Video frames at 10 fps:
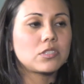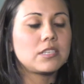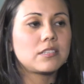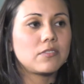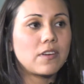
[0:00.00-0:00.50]

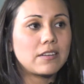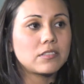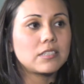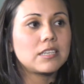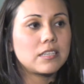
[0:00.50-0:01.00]
Since the
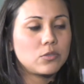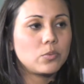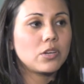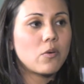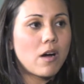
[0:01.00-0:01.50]
FAFSA does
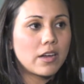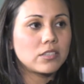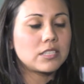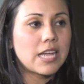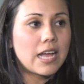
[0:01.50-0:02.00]

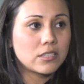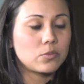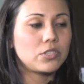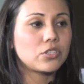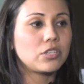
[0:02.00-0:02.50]
require tax
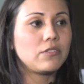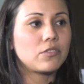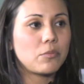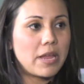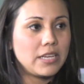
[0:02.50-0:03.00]
return
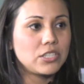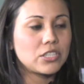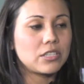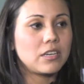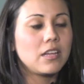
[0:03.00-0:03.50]

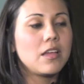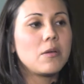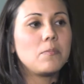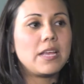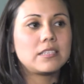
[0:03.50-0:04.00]
information,
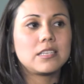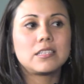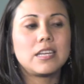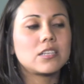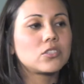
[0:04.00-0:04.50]

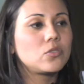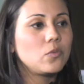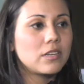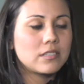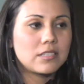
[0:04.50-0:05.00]
basically as
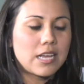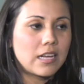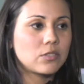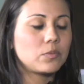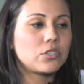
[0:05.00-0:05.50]
soon as the
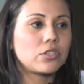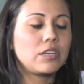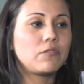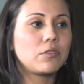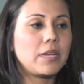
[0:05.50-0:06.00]
tax return
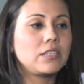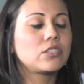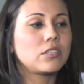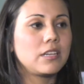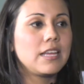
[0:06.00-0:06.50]

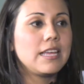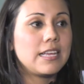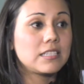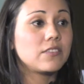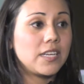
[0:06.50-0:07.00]
information
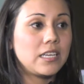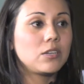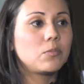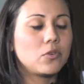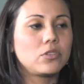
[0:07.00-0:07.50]
is
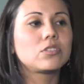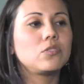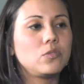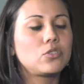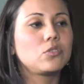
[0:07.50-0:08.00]
available, the
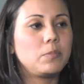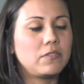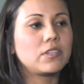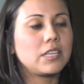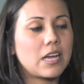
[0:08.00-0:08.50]
students should be
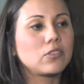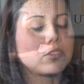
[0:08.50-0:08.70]
filling out